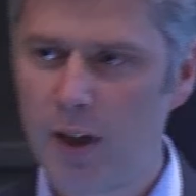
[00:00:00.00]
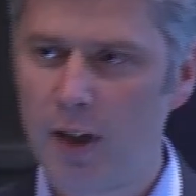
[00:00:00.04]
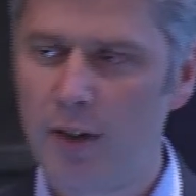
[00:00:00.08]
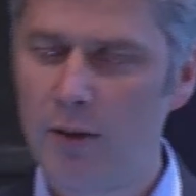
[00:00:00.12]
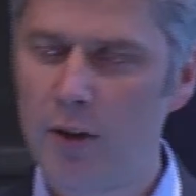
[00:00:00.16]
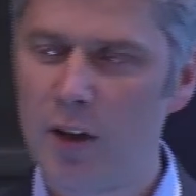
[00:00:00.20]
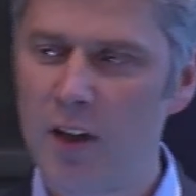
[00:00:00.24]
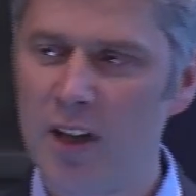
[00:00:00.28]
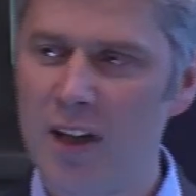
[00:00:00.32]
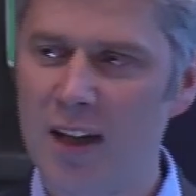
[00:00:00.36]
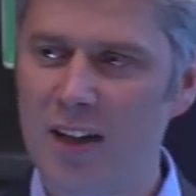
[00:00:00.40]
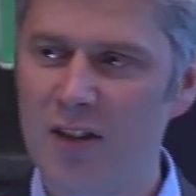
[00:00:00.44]

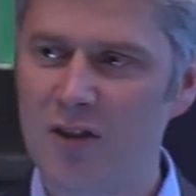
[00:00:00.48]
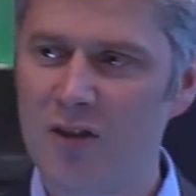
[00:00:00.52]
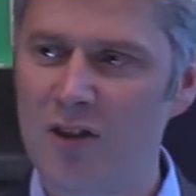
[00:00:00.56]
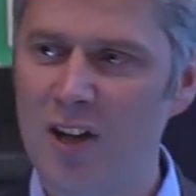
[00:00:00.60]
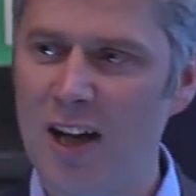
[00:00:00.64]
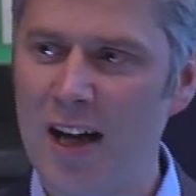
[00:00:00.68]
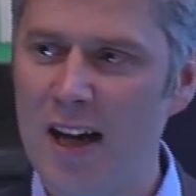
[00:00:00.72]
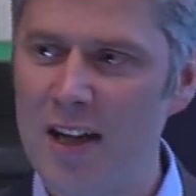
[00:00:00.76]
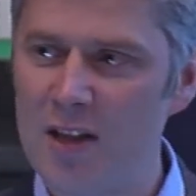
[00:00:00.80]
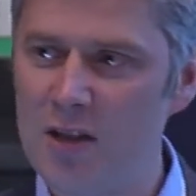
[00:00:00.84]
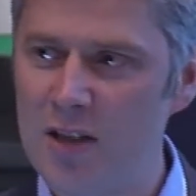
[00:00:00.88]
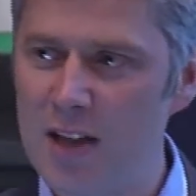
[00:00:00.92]
over the next
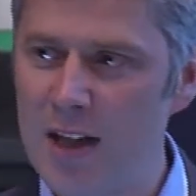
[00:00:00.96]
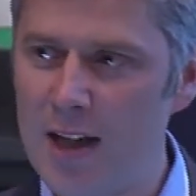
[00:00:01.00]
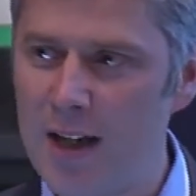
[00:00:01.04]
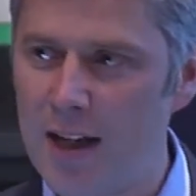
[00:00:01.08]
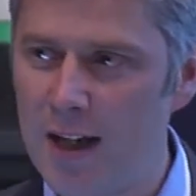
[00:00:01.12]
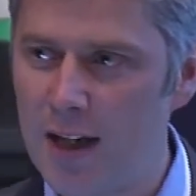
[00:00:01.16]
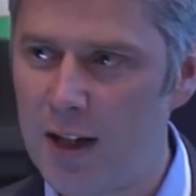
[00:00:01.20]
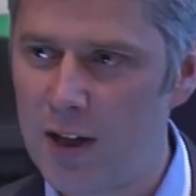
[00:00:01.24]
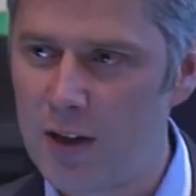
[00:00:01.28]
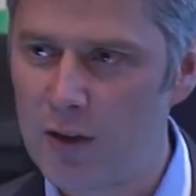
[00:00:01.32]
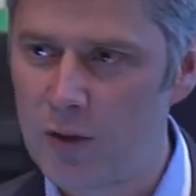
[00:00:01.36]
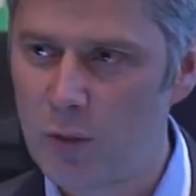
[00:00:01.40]
10
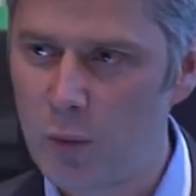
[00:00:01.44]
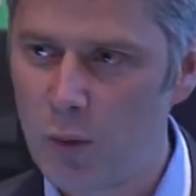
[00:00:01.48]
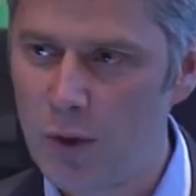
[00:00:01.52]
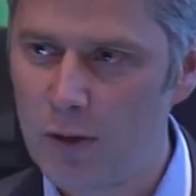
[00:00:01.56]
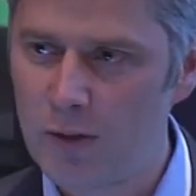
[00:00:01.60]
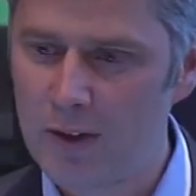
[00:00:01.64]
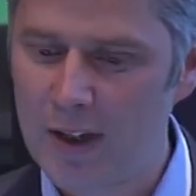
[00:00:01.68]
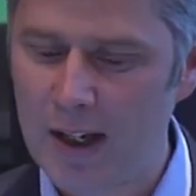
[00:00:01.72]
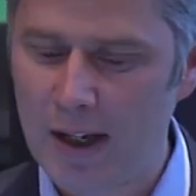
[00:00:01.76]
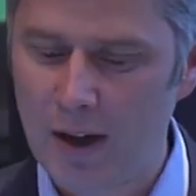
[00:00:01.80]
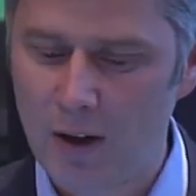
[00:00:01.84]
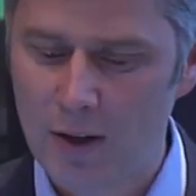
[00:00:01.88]
years,
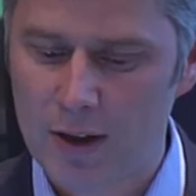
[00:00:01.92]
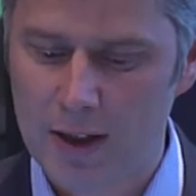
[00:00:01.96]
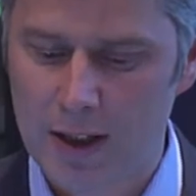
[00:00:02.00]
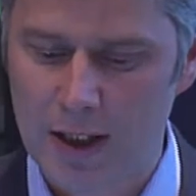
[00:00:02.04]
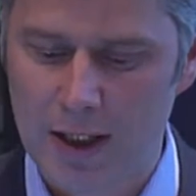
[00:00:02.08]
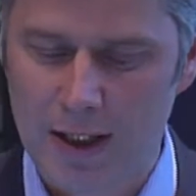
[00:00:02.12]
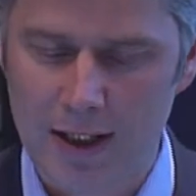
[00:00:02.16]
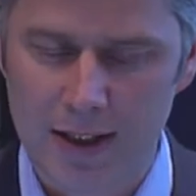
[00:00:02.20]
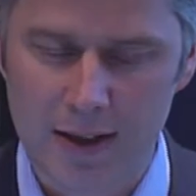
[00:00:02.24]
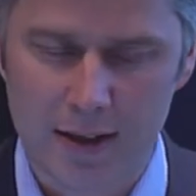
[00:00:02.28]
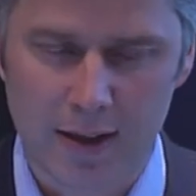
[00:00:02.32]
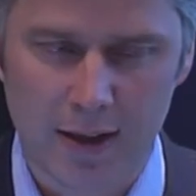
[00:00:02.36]
we've
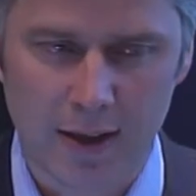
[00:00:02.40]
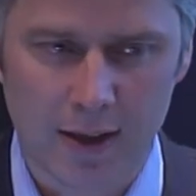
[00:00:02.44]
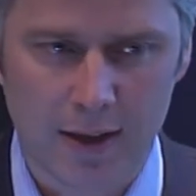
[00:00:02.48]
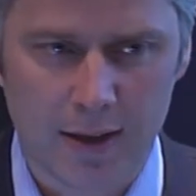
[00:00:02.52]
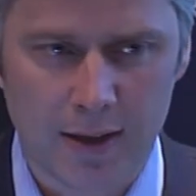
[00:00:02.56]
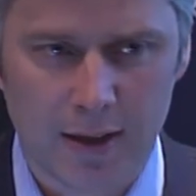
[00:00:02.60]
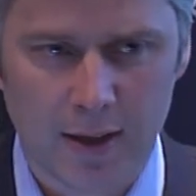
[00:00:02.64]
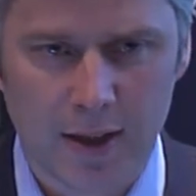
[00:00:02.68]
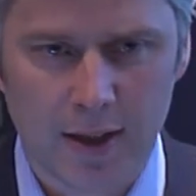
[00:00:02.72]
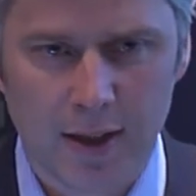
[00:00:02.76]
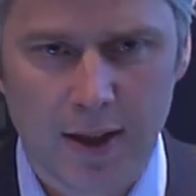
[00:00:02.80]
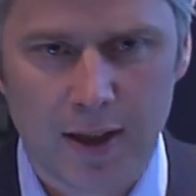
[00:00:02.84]

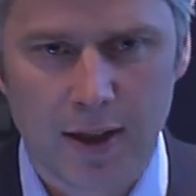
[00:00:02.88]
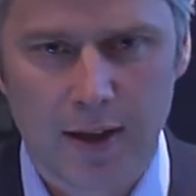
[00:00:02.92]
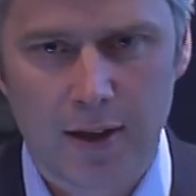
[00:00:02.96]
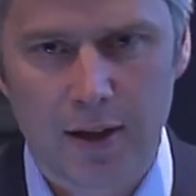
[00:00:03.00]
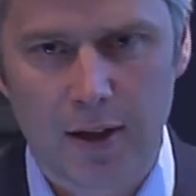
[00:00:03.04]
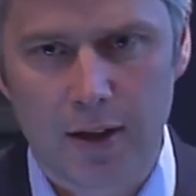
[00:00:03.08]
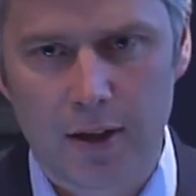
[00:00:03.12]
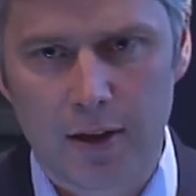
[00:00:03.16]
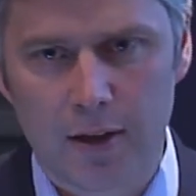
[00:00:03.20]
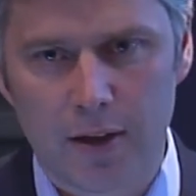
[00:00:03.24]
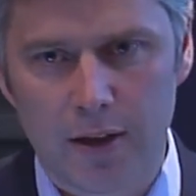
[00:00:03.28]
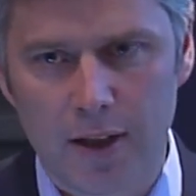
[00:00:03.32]
calculated
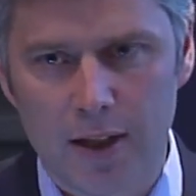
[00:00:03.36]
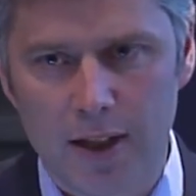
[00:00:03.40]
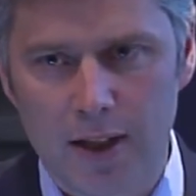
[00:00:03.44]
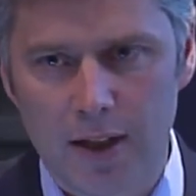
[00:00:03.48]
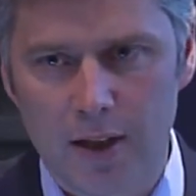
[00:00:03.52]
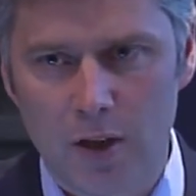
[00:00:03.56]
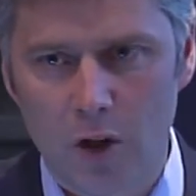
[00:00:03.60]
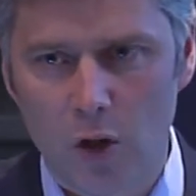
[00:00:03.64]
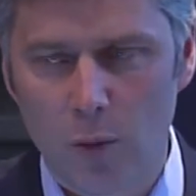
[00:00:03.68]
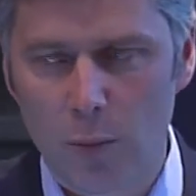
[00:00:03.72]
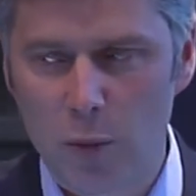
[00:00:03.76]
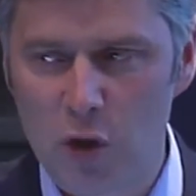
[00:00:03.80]
that
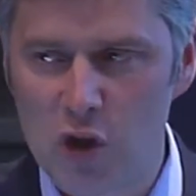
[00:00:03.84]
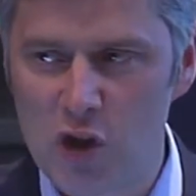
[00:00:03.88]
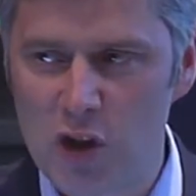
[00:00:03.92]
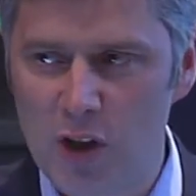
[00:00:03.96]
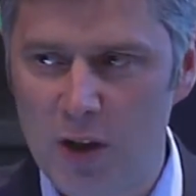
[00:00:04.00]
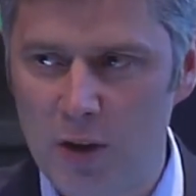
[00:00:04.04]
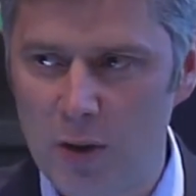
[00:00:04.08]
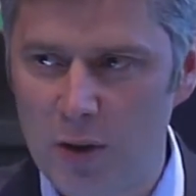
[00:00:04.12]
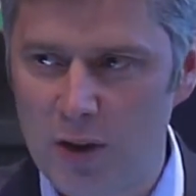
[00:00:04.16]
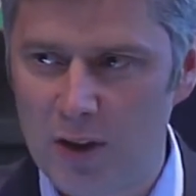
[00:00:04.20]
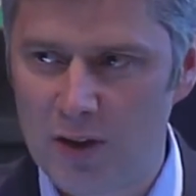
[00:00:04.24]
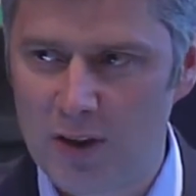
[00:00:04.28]
the
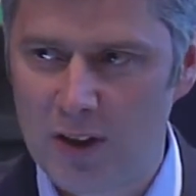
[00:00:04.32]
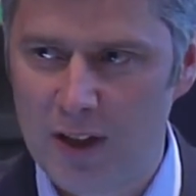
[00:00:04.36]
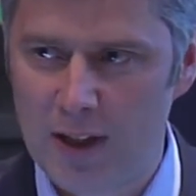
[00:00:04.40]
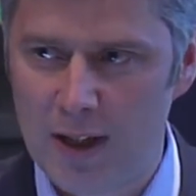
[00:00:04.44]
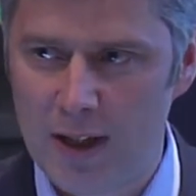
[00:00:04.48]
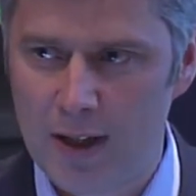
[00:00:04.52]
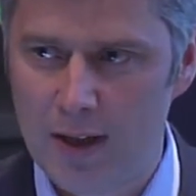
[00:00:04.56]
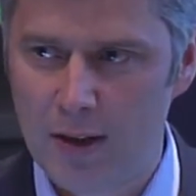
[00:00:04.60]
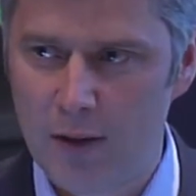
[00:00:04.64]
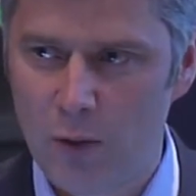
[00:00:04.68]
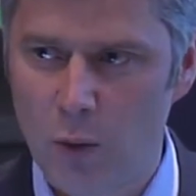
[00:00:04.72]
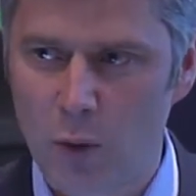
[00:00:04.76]

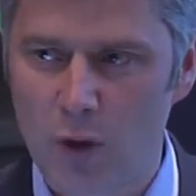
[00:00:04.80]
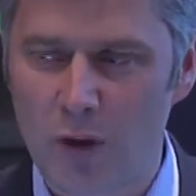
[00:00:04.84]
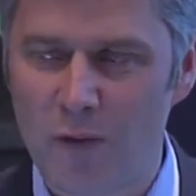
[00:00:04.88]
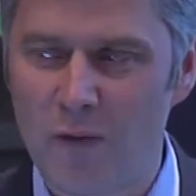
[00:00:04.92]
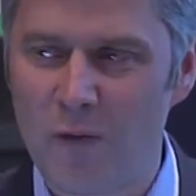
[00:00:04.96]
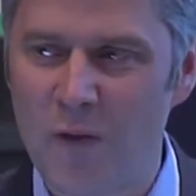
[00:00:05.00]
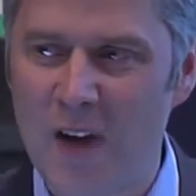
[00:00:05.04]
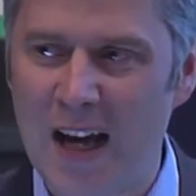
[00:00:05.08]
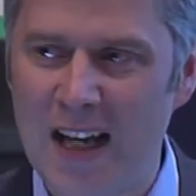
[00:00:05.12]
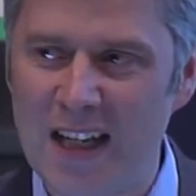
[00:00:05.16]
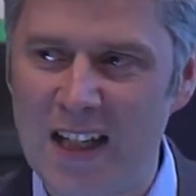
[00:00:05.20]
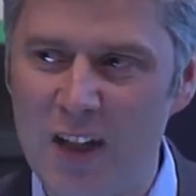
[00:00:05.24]
opportunity or the
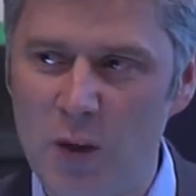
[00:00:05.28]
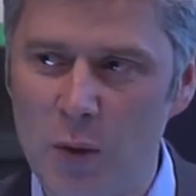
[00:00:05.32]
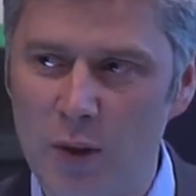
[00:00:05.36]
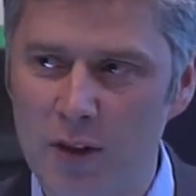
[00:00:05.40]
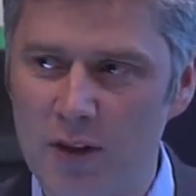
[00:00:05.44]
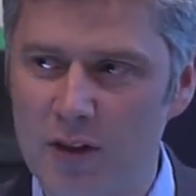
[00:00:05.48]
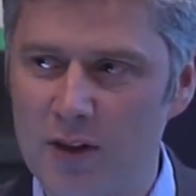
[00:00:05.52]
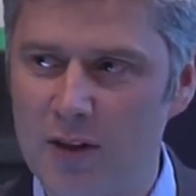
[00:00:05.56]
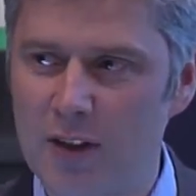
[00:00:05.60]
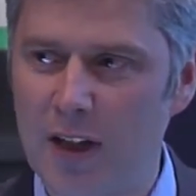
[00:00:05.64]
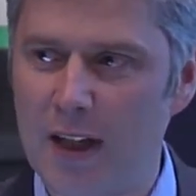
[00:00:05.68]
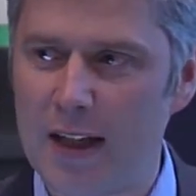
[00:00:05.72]
value
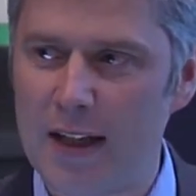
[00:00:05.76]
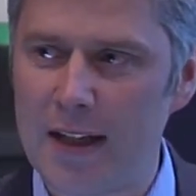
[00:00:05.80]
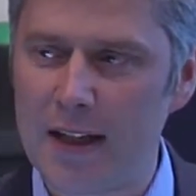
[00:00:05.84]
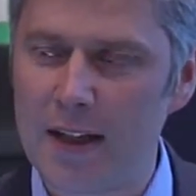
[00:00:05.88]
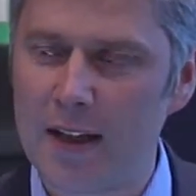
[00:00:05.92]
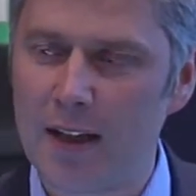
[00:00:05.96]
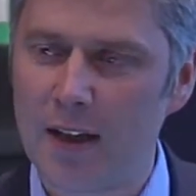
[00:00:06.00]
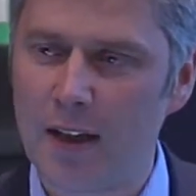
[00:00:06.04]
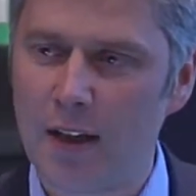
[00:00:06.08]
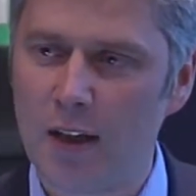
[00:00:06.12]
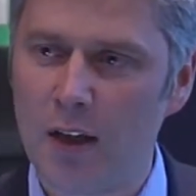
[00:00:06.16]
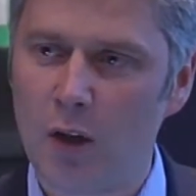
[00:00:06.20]
at
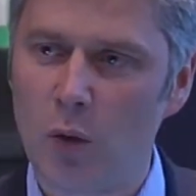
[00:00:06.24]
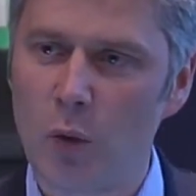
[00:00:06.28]
stake,